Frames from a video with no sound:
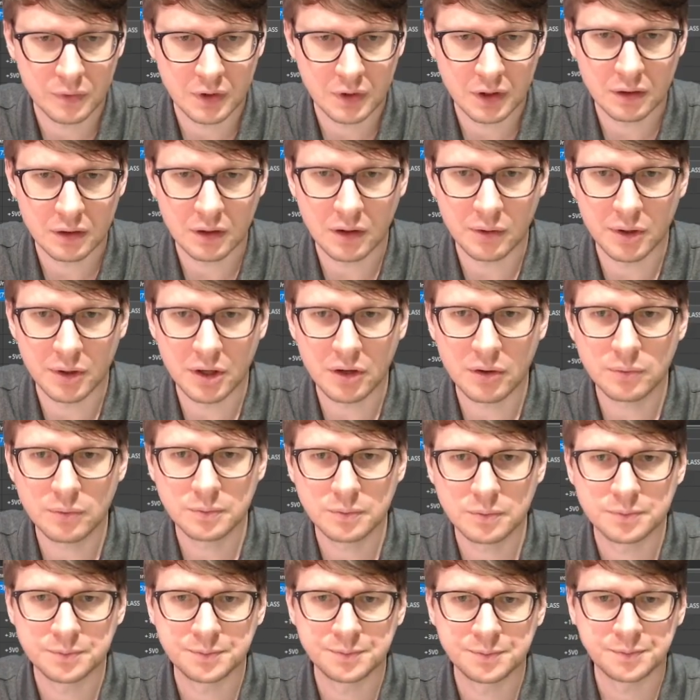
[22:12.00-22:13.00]
There we go.
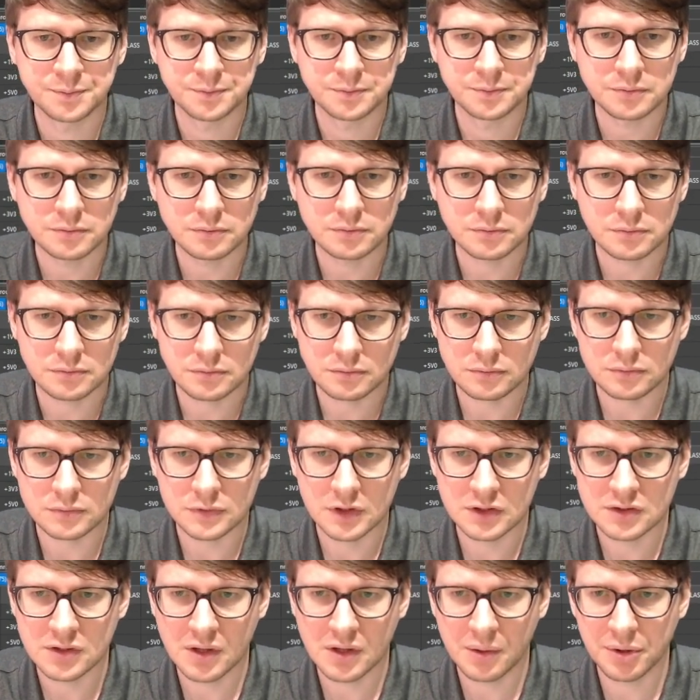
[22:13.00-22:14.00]

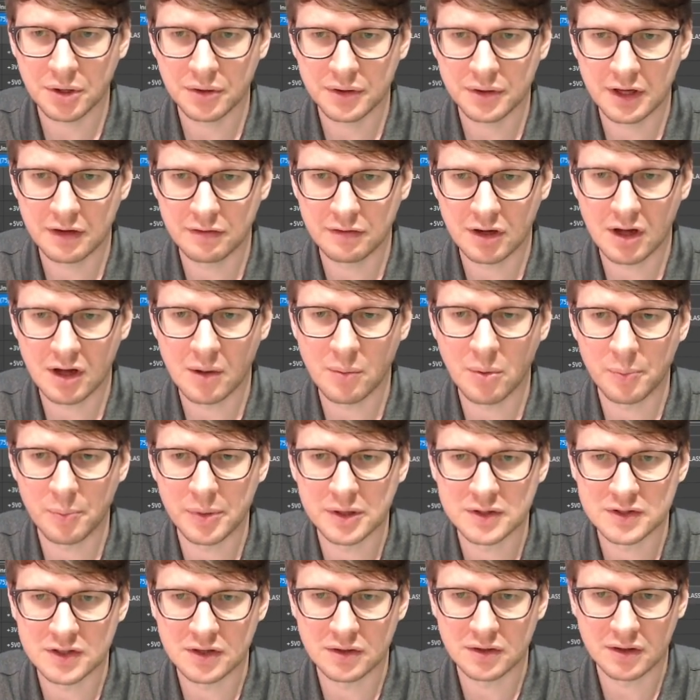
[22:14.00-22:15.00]
So now we only have a couple
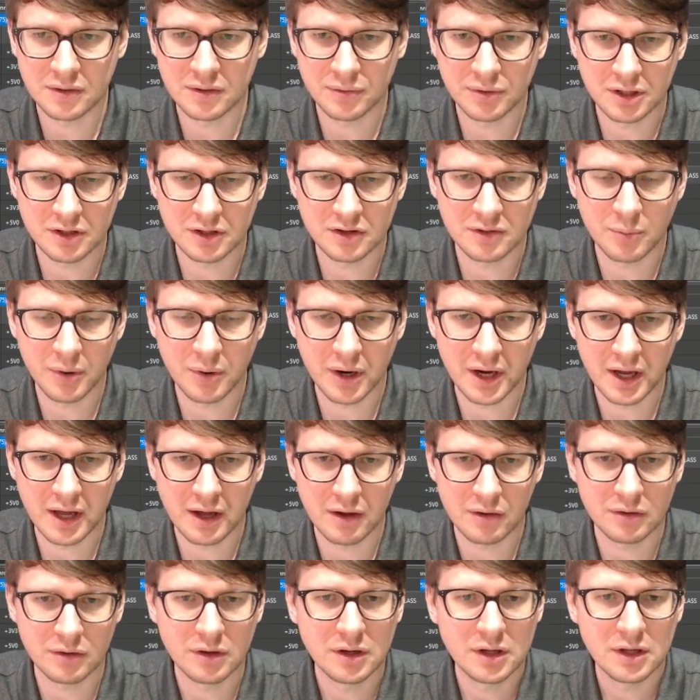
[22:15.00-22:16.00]
pins here that we need to break
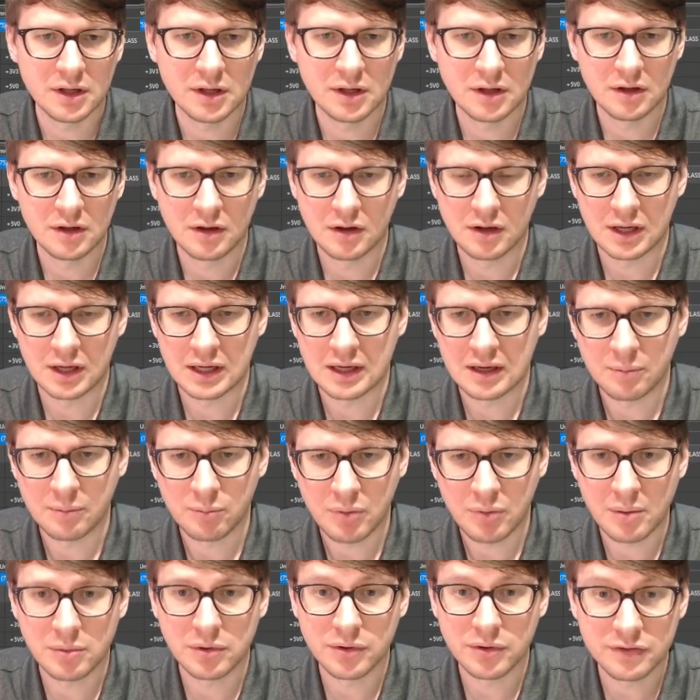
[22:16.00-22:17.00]
out,
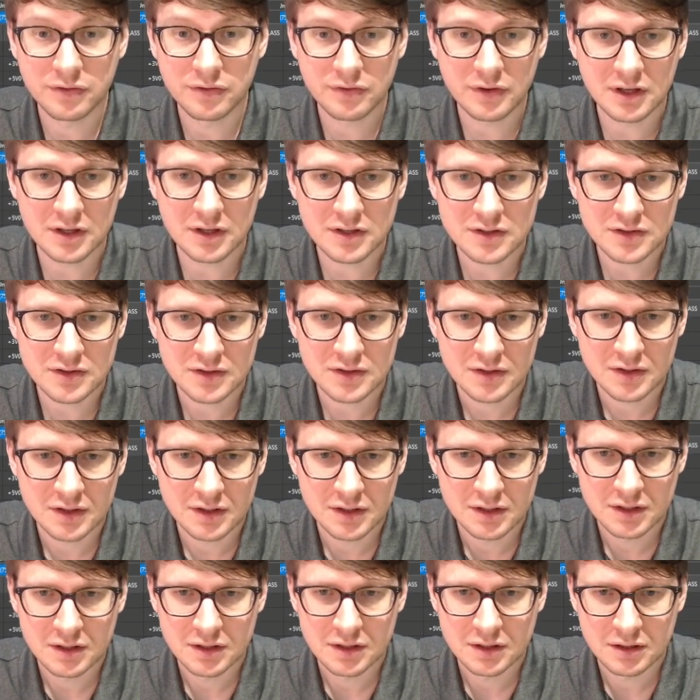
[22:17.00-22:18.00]
probably with vias.
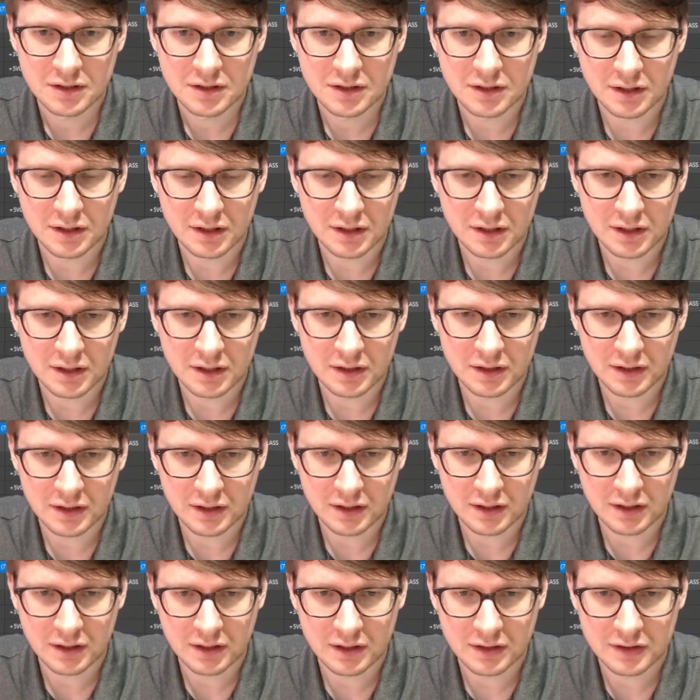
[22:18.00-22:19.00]
And
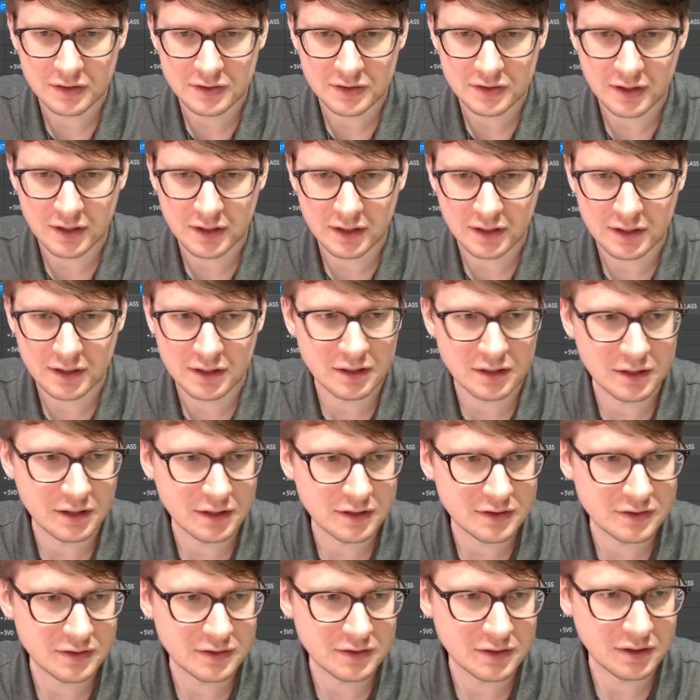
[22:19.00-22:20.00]
then this guy
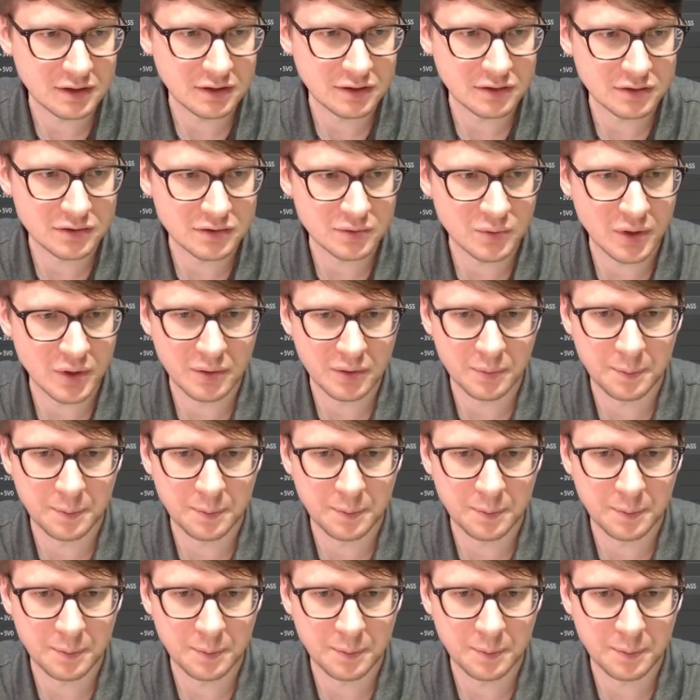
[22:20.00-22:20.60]
connects to here as well.